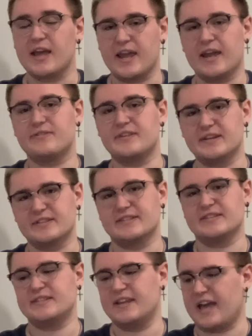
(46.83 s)
and the
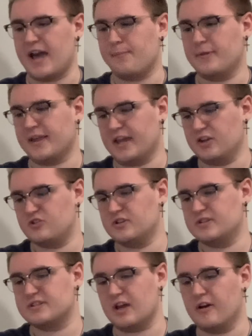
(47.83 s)
existing
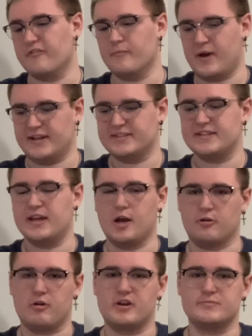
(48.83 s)
applications of mindset
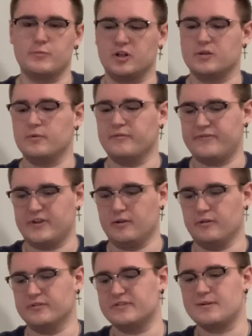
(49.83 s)
across multiple
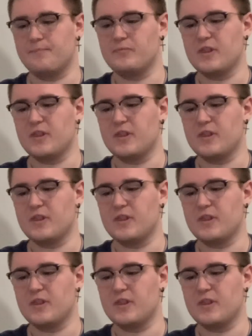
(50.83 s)
fields.